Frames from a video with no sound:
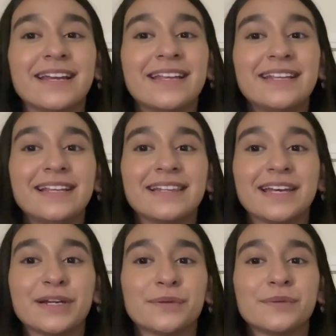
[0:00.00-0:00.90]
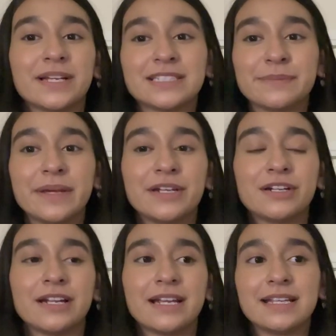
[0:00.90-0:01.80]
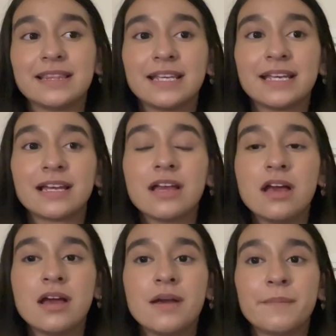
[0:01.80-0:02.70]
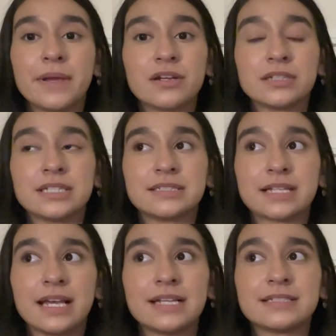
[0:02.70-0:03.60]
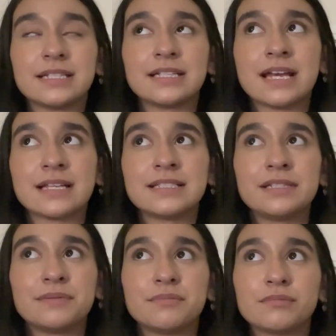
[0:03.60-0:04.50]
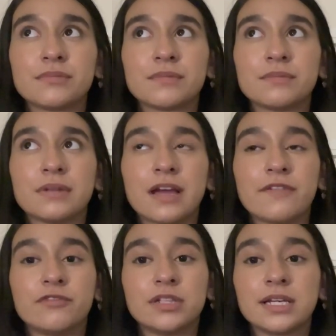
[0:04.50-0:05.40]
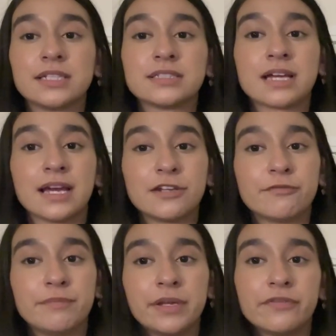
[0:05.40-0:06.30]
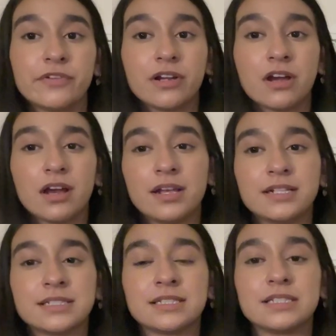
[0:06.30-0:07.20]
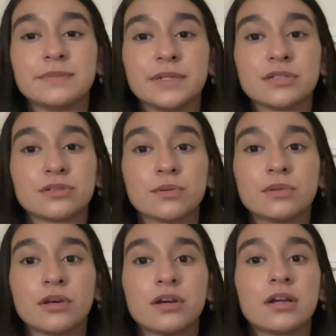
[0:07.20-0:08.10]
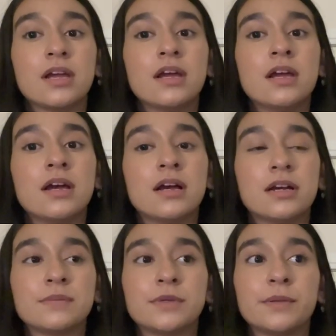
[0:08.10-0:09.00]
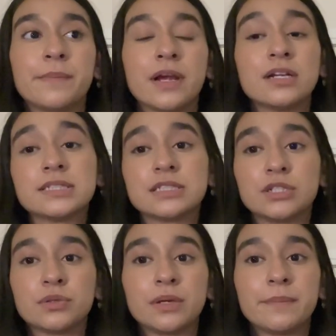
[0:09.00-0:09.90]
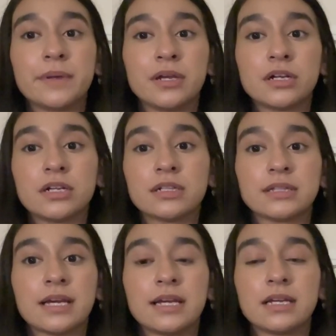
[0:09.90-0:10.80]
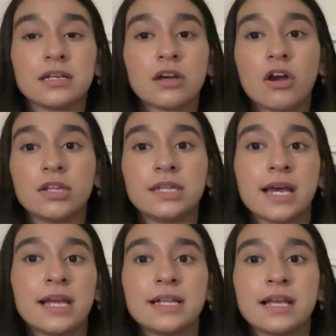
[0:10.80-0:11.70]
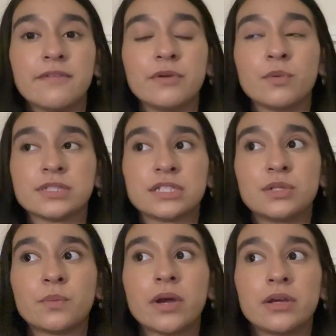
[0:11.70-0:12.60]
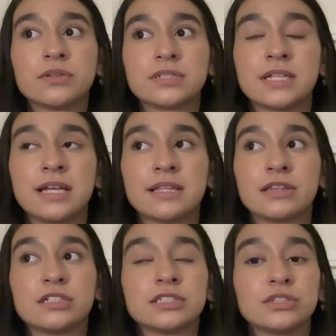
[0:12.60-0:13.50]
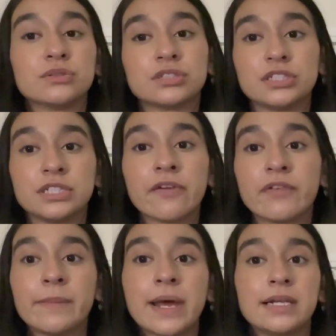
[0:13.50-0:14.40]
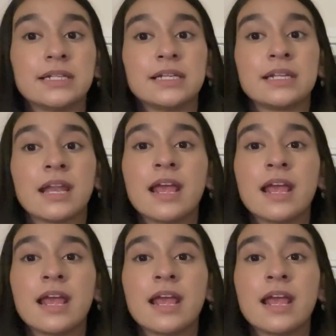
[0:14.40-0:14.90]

any like arrest made or anything made on this case. It hasn't, I feel like it's kind of been forgotten since it's been so long. Um, her parents still appear like online every once in a while saying that they're still searching for Madeleine